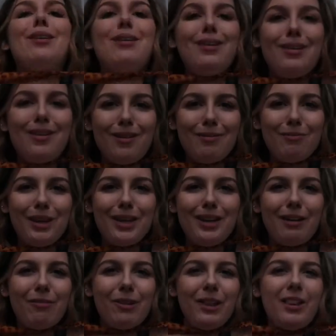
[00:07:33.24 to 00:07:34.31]
good on me,
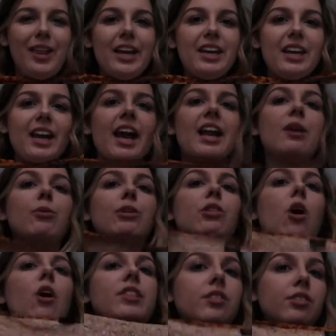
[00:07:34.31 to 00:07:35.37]
and I really like it, and it was
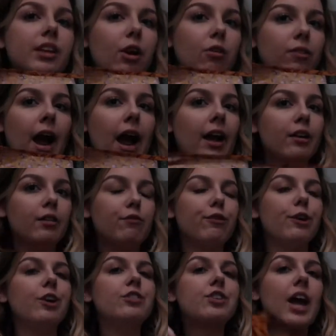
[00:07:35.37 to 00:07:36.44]
on the sale rack
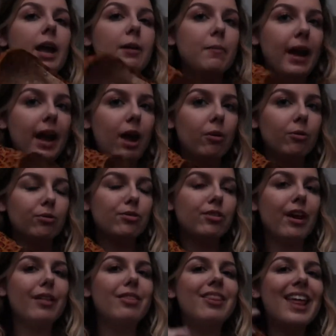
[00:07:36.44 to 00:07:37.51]
for £10,
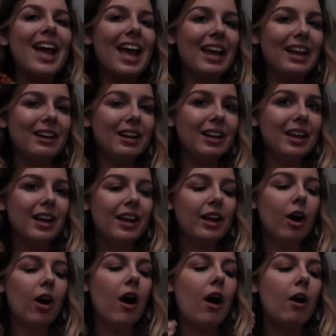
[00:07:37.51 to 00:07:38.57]
and then
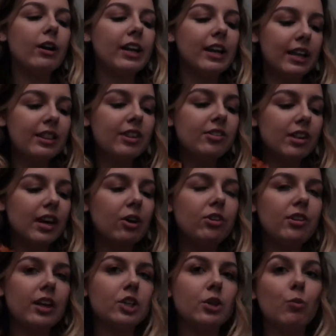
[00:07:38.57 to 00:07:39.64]
in the sale
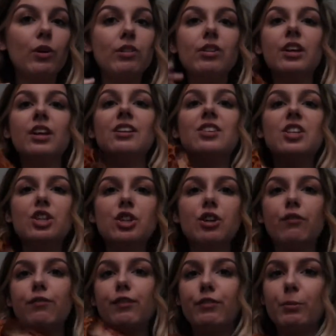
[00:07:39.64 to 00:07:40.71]
section was an
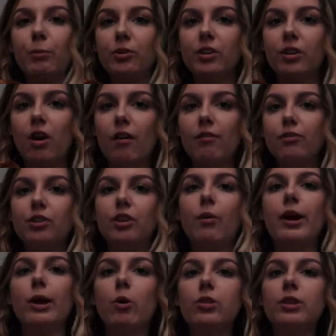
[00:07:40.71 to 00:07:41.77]
additional 50% off, so
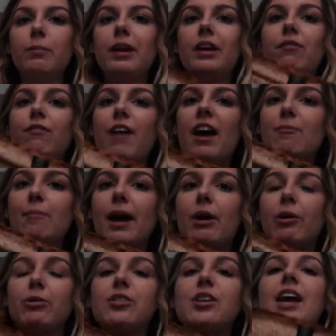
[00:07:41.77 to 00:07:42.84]
I only paid
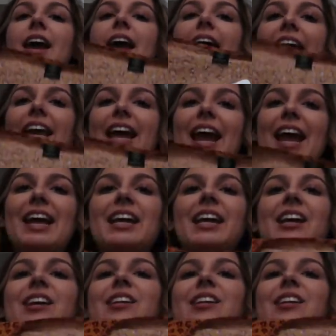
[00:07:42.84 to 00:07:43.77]
£5, aka